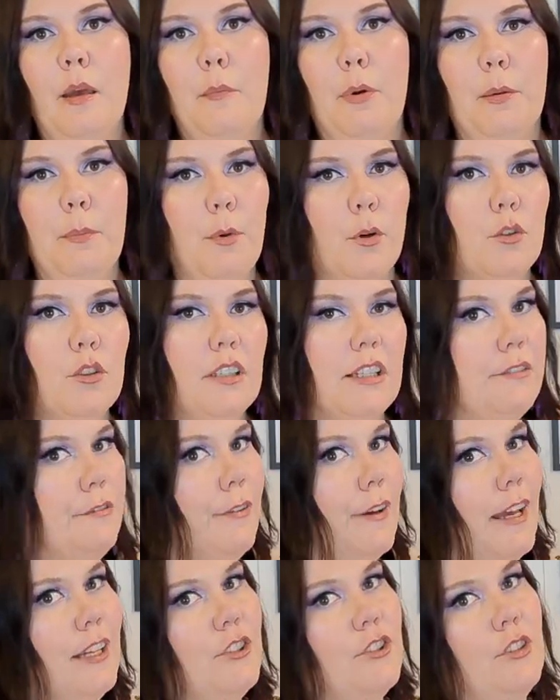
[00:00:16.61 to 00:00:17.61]
but mostly
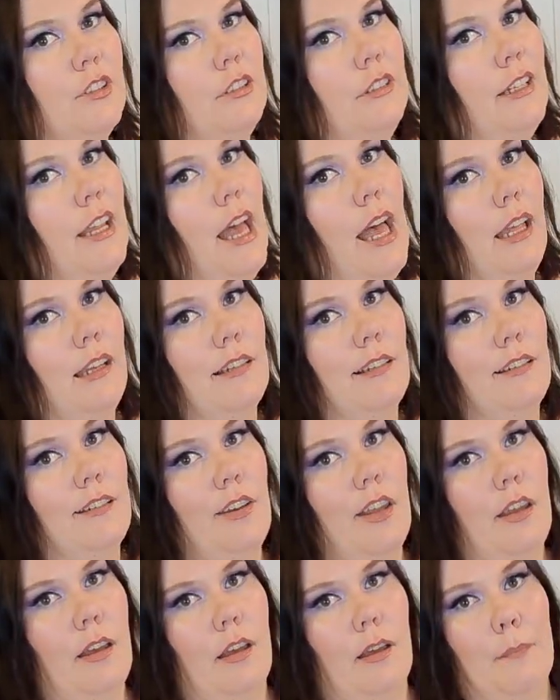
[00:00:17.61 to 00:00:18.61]
fashion
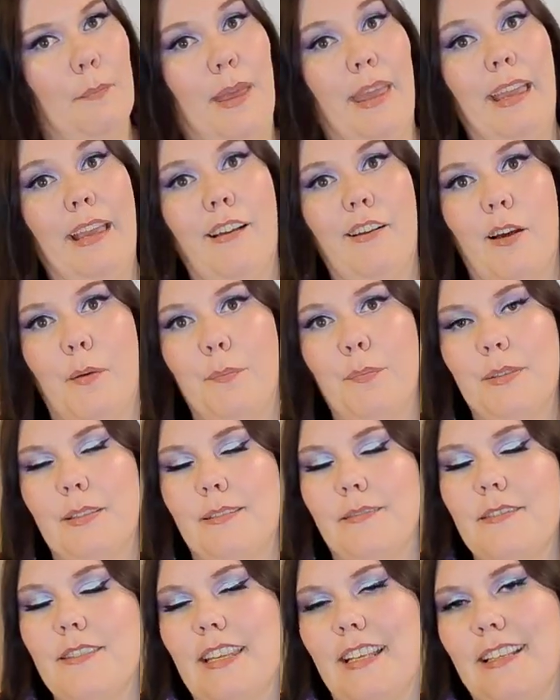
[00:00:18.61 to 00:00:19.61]
and makeup
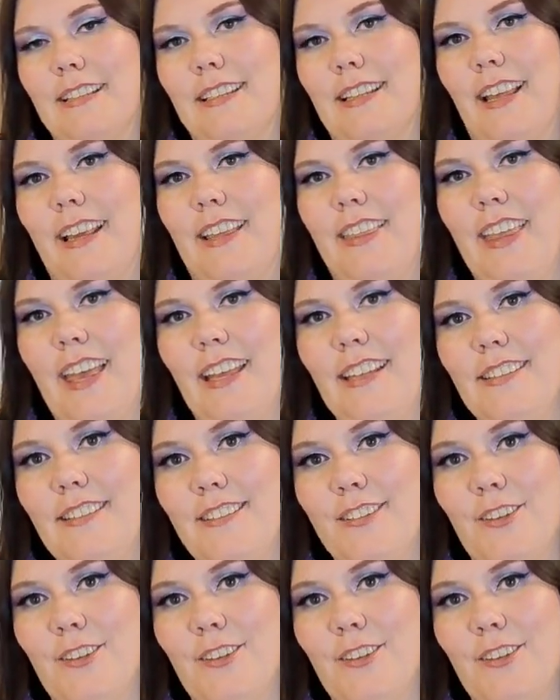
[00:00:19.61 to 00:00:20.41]
and things like that.